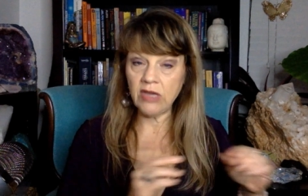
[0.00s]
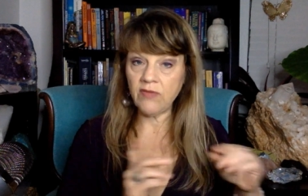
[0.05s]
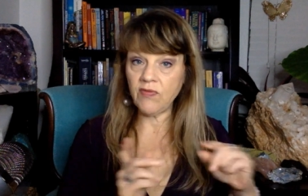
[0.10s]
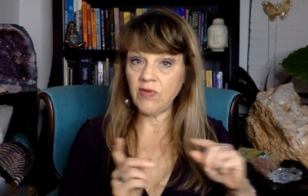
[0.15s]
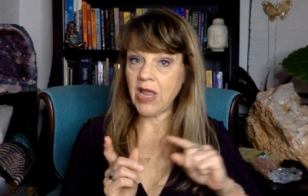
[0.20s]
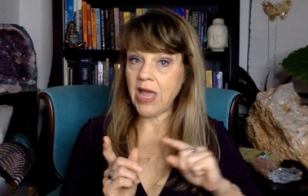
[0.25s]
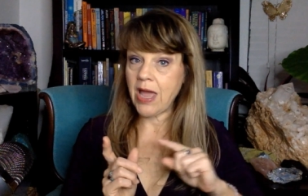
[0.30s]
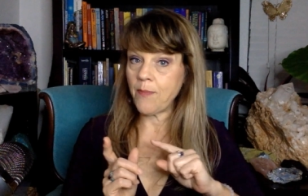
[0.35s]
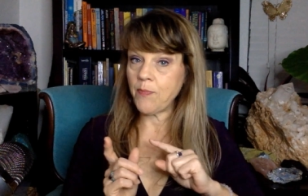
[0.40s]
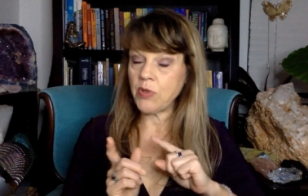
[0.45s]
If
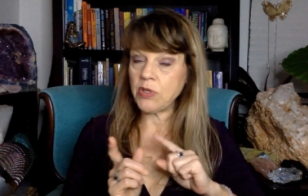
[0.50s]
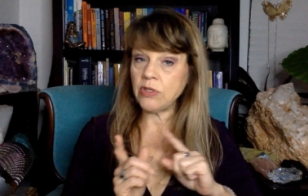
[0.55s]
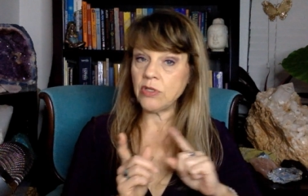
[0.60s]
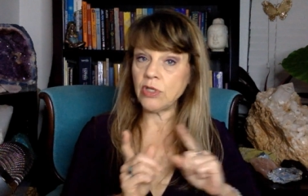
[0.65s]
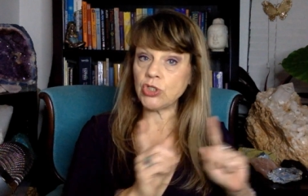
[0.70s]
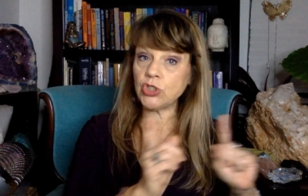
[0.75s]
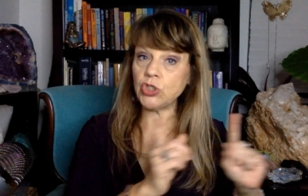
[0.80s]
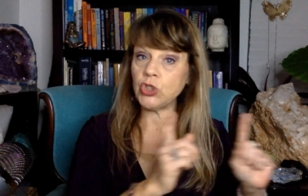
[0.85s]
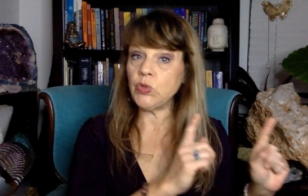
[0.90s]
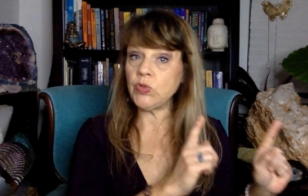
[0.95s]
it happened
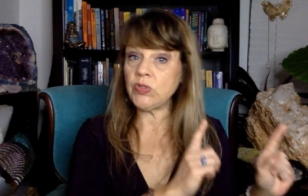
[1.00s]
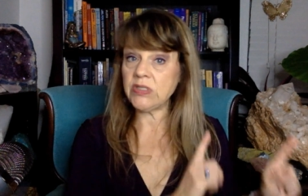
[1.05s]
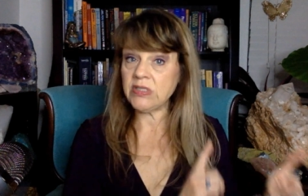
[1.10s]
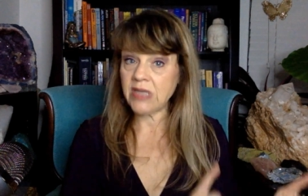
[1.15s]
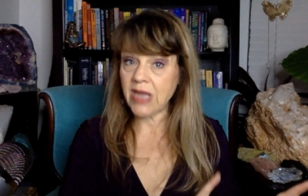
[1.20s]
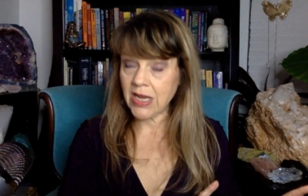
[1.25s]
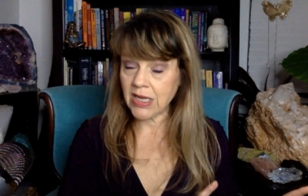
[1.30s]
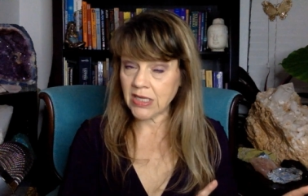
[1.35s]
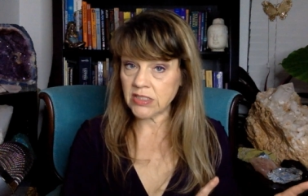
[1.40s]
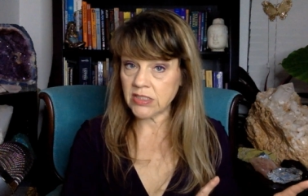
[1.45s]
two
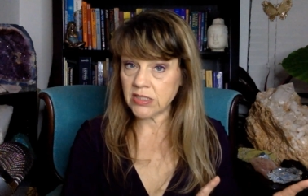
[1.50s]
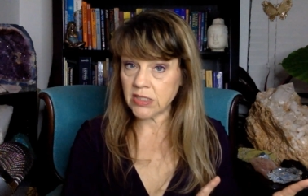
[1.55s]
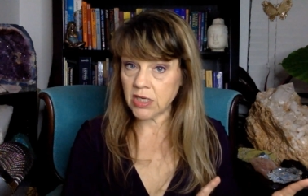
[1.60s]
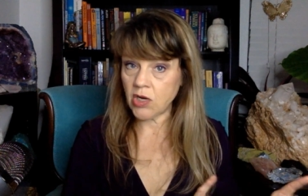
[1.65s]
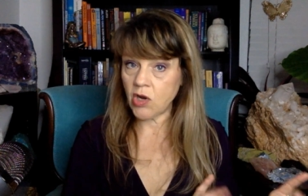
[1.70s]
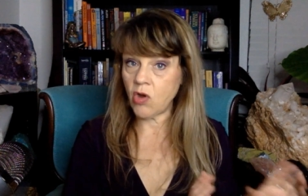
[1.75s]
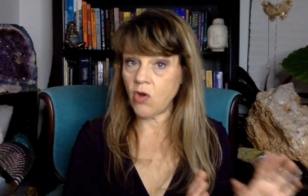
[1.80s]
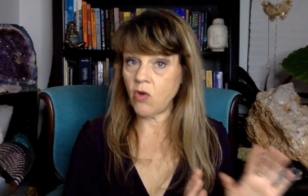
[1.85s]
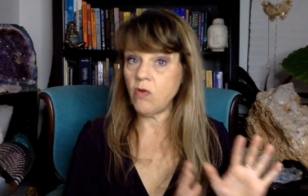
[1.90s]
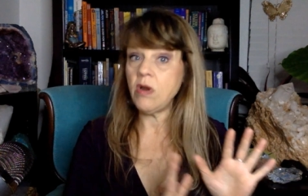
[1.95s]
seconds
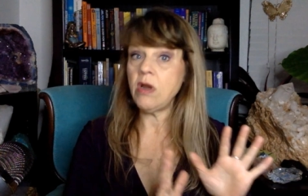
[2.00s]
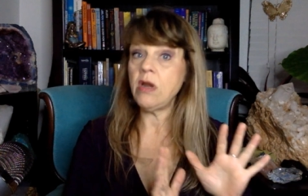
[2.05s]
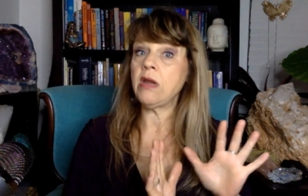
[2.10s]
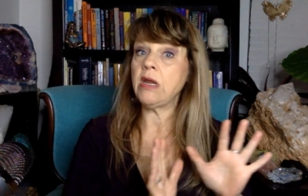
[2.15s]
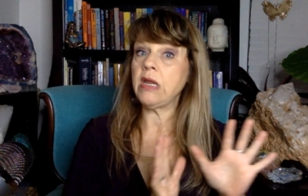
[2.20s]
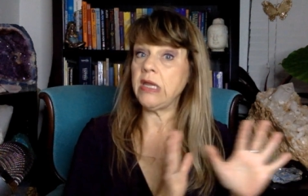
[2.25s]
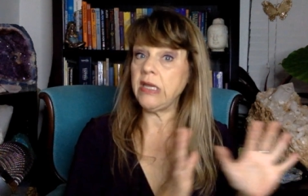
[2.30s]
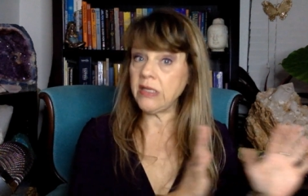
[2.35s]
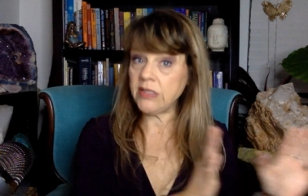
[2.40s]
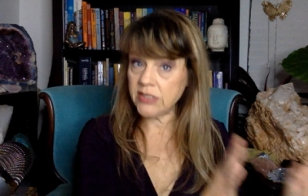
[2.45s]
ago,
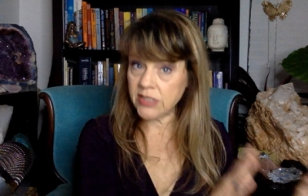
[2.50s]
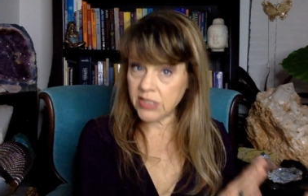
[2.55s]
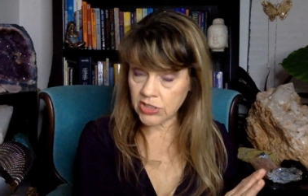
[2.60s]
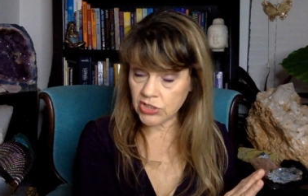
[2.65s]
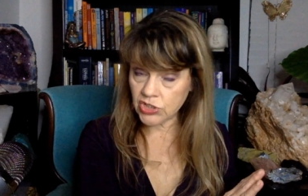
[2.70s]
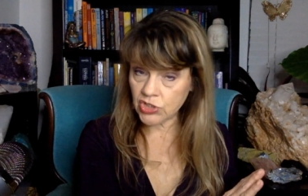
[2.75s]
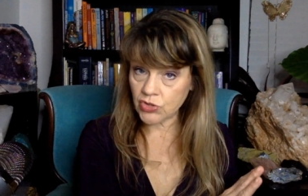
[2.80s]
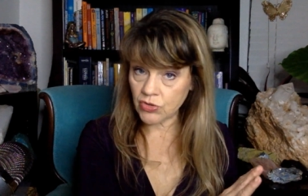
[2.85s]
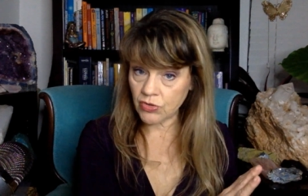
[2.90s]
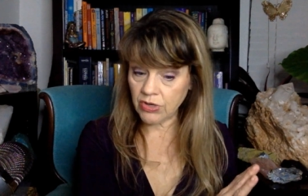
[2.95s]
it's
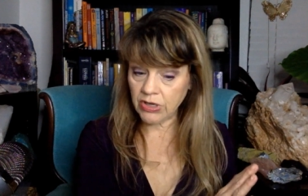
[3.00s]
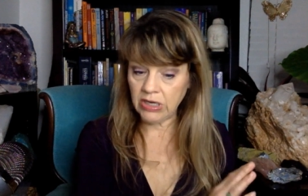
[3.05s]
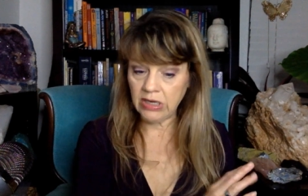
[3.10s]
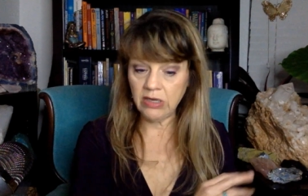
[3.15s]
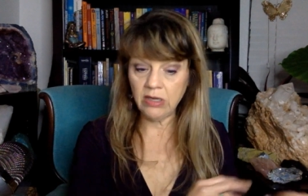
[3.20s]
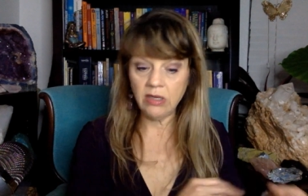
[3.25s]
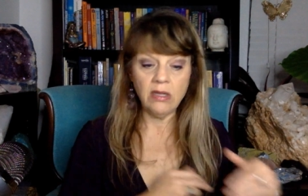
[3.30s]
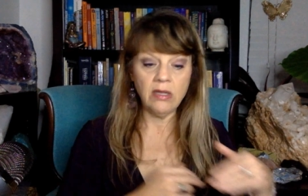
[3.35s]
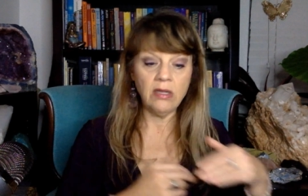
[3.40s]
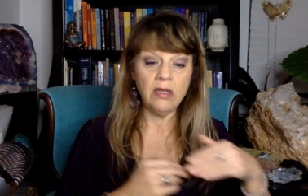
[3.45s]

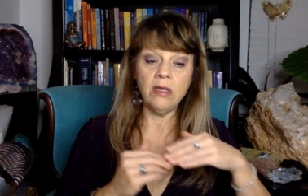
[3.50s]
history.